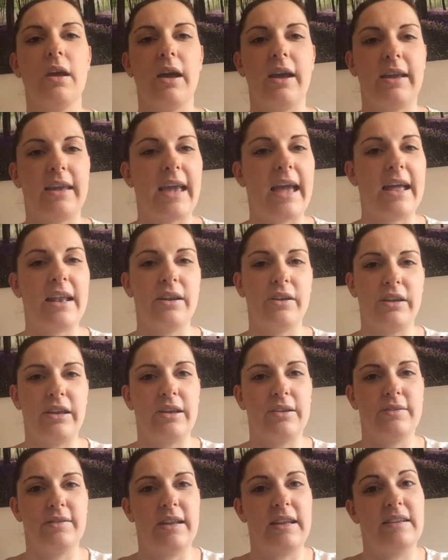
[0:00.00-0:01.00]
again, I
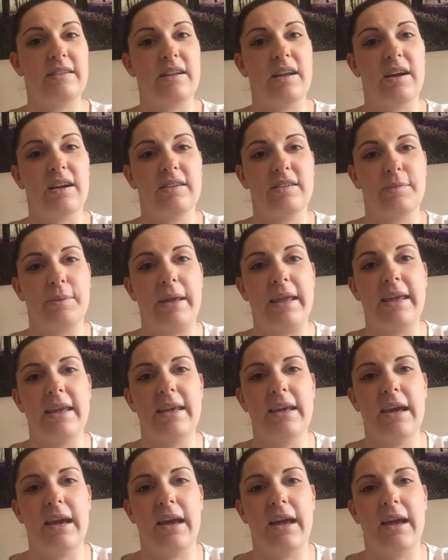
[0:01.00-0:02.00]
used these last
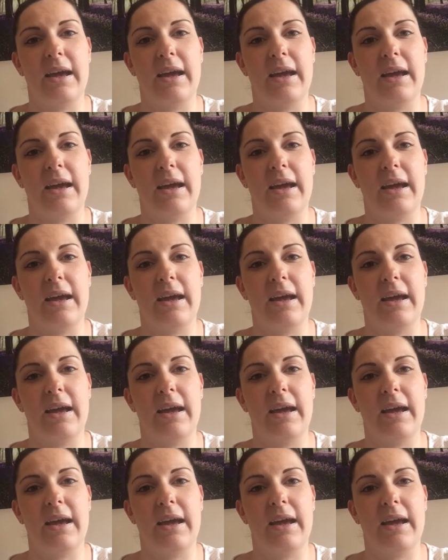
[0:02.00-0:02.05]
week,